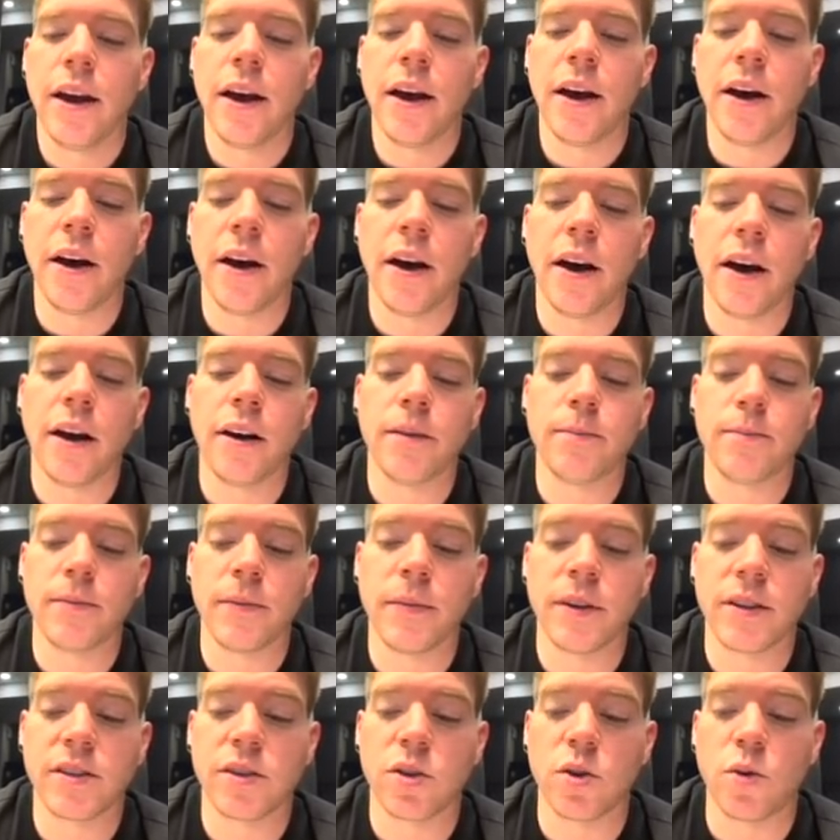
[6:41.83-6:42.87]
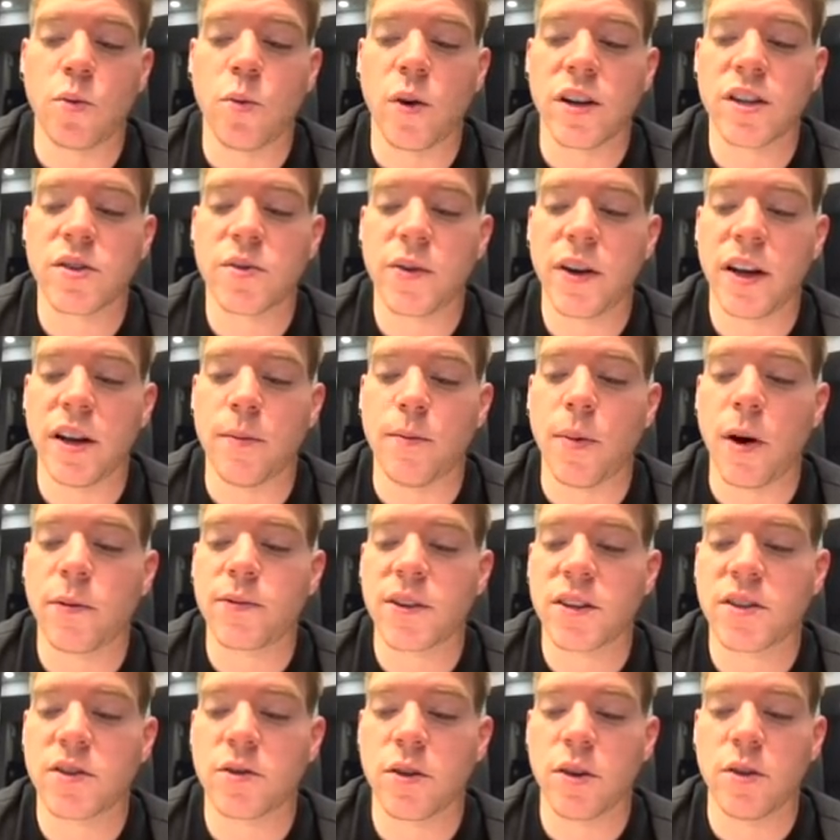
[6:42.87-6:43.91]
So once we are above
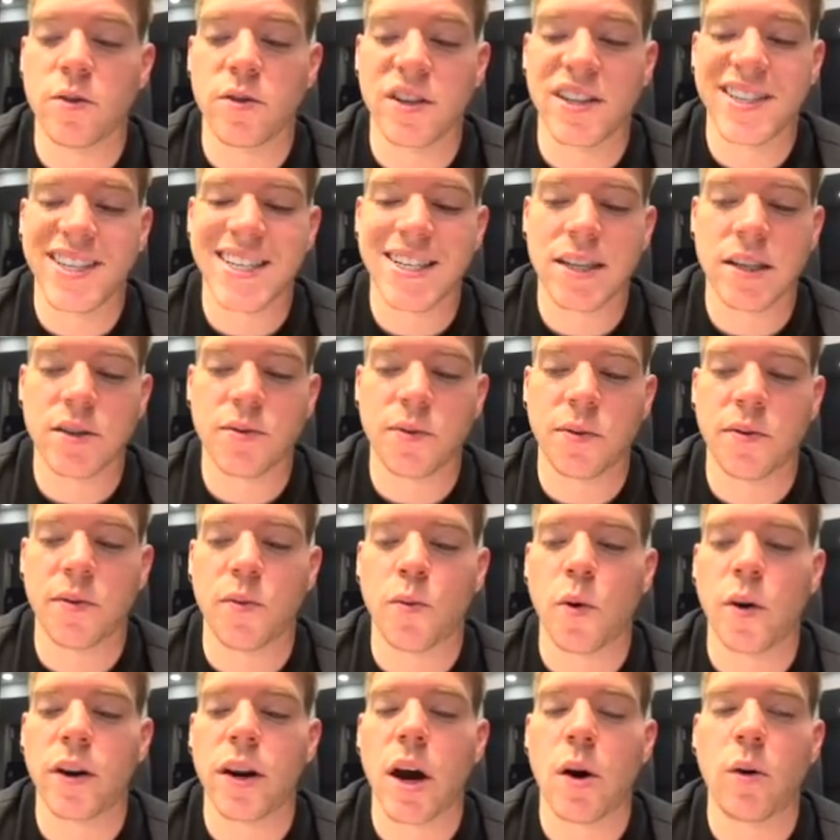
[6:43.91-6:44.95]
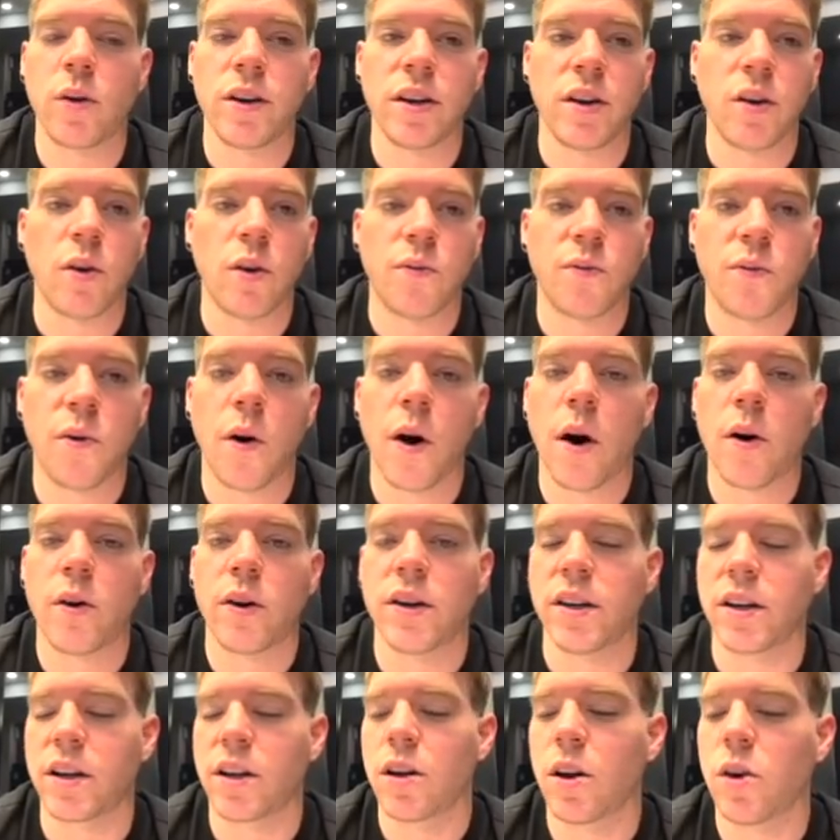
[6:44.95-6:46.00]
this resistance with a 1 hourly or 4
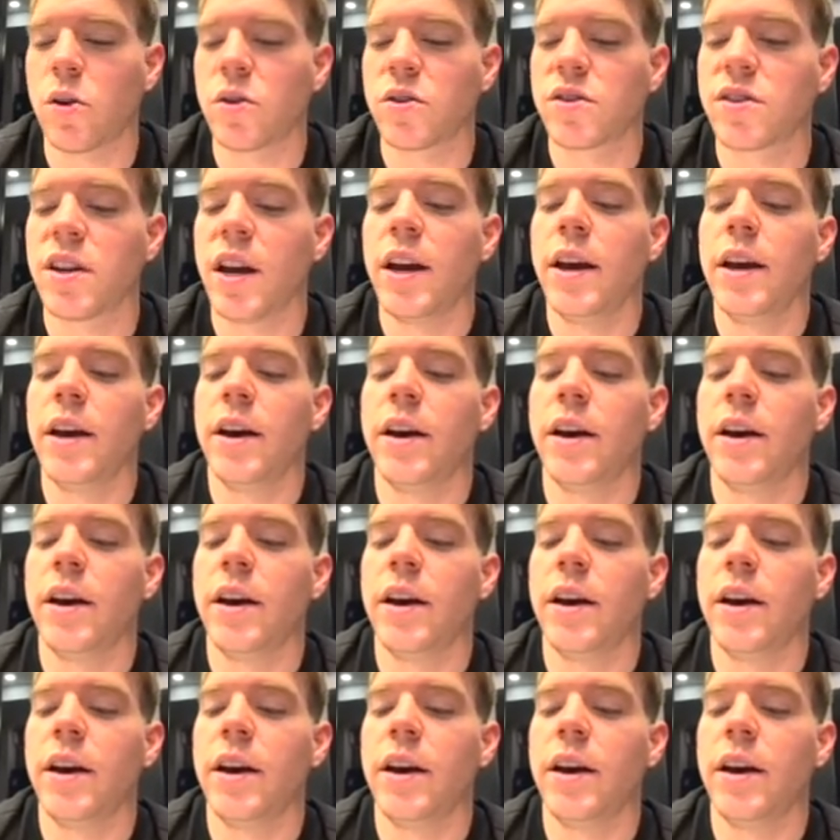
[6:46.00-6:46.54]
hourly close,